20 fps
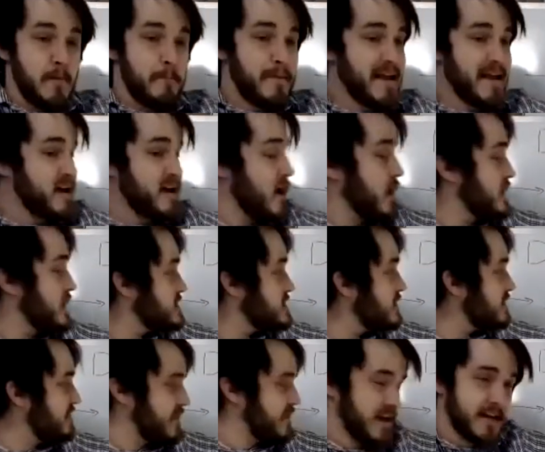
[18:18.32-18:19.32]
Because
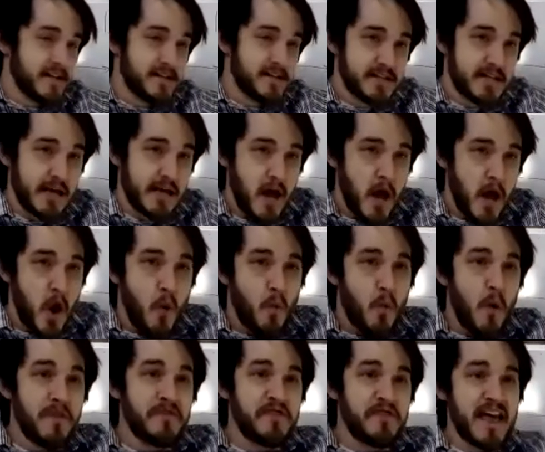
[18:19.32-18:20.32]
of this,
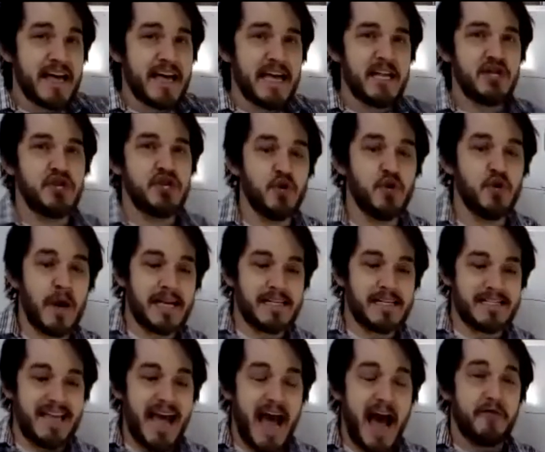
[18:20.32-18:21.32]
what they can do
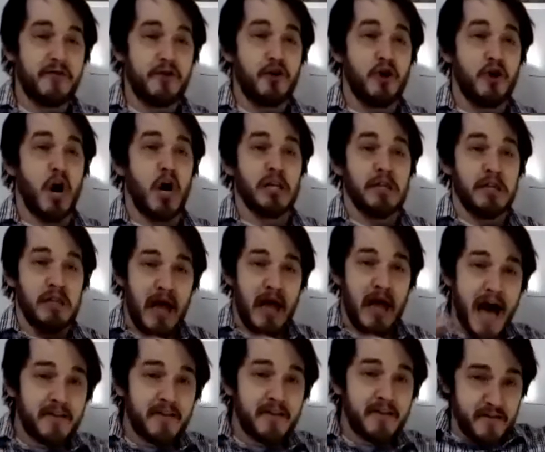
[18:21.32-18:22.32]
is gather a
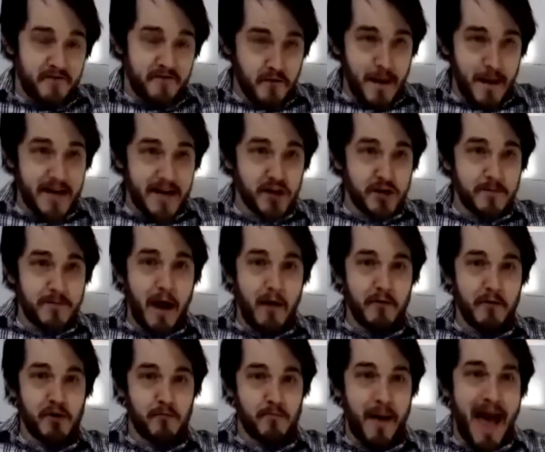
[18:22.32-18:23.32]
lot of information
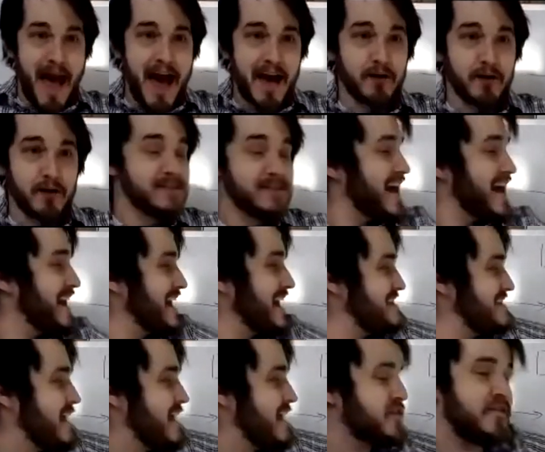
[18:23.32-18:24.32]
about your patterns and
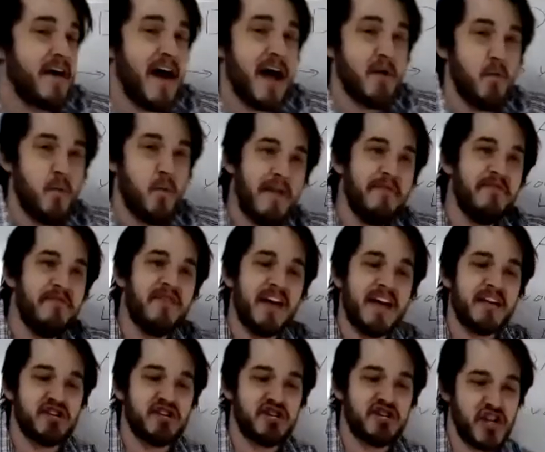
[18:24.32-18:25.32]
identify when
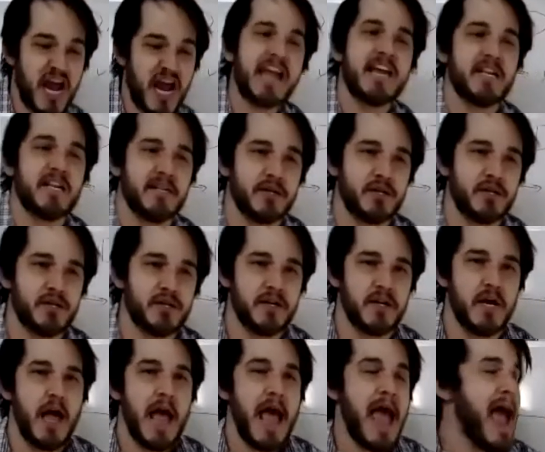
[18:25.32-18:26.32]
they change.
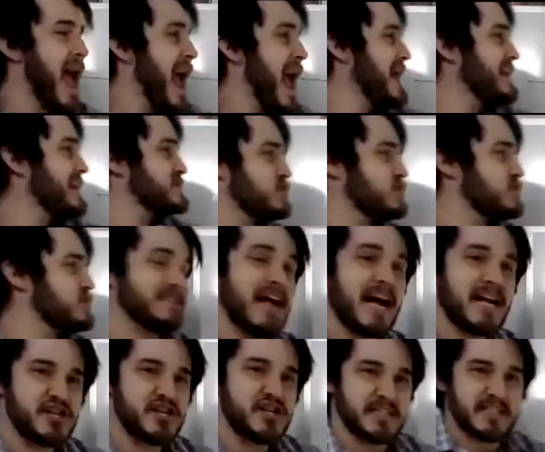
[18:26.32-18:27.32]
And so it's
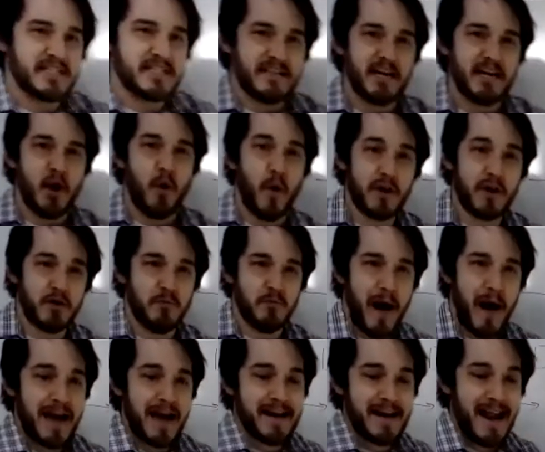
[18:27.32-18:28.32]
not just that they know what you
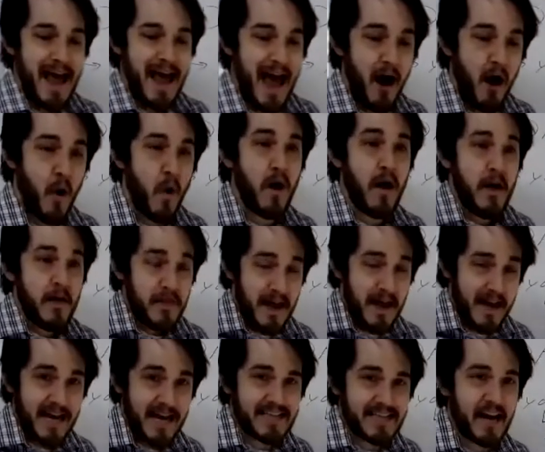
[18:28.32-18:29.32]
buy now, they
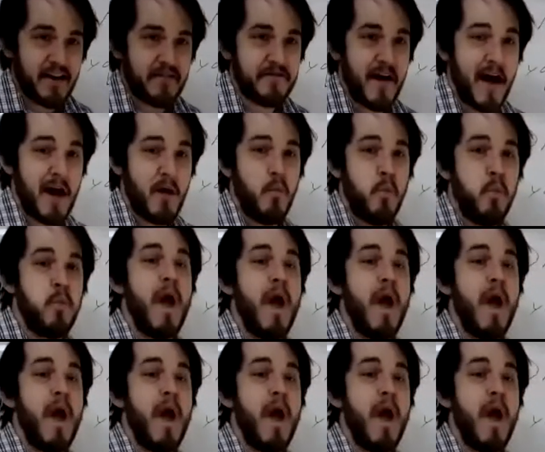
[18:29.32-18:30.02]
can identify